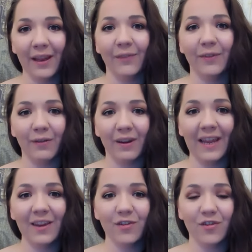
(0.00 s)
loving
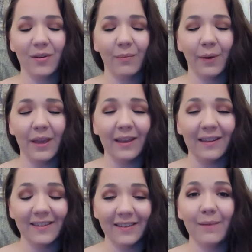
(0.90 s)
relationship where you
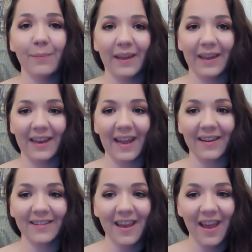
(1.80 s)
can deeply
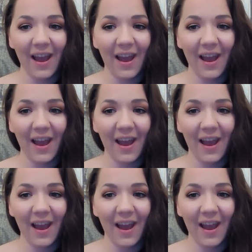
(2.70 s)
connect